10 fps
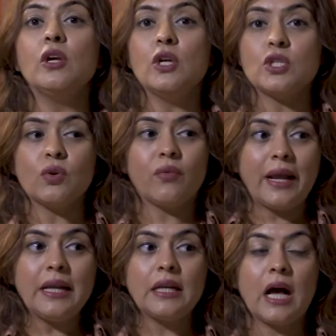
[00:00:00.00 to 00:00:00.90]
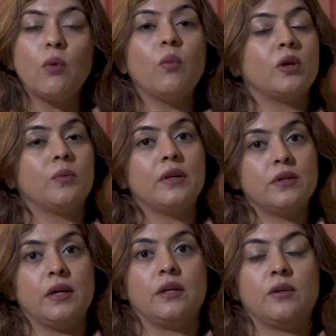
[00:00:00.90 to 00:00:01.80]
So right now what we
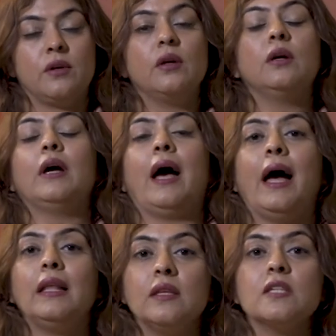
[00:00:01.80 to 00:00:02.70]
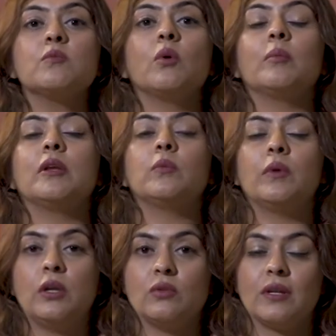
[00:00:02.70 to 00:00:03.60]
did, at this moment we
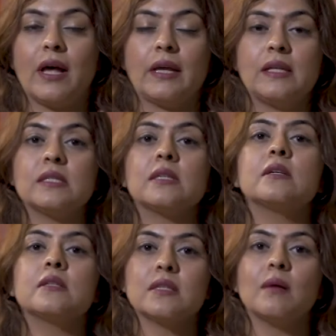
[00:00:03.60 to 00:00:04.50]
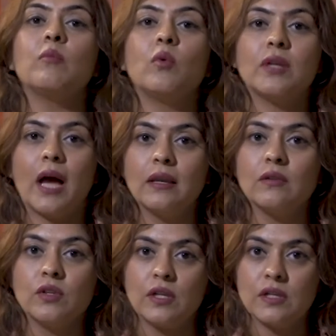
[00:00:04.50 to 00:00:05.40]
utilized
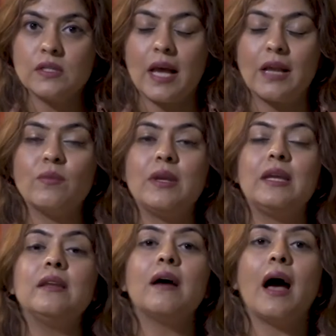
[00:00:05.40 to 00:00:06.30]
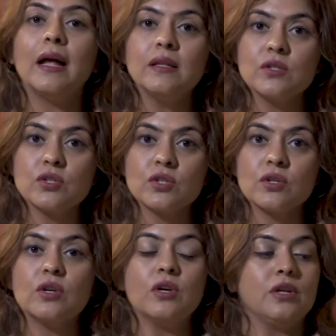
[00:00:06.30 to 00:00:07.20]
submodalities and we enhanced
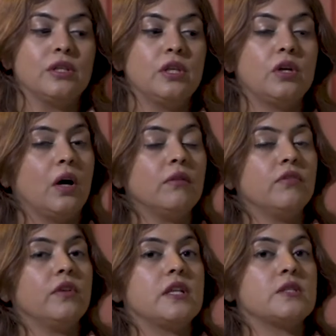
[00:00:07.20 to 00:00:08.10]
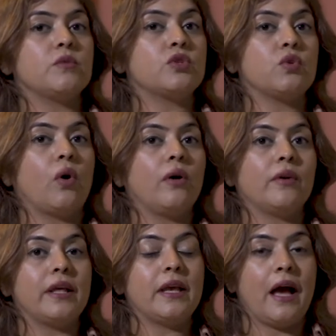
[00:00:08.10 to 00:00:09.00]
the confidence which you
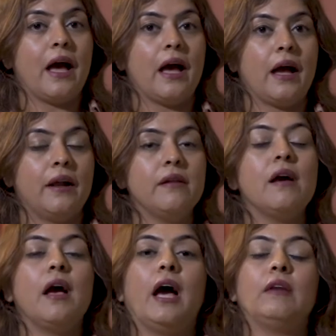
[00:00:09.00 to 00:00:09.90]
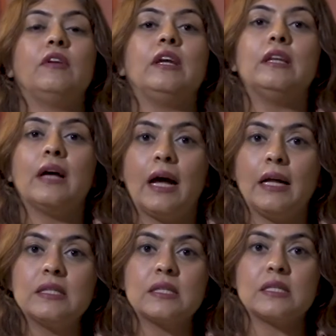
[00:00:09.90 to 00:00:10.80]
already had, and we
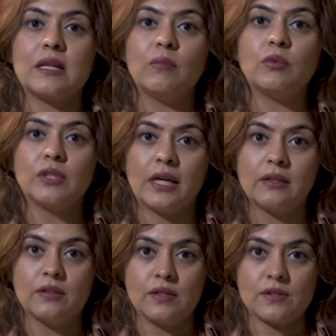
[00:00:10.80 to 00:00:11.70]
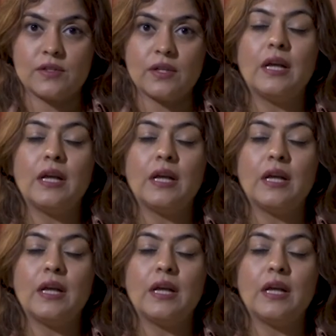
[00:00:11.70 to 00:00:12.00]
enhanced the submodalities.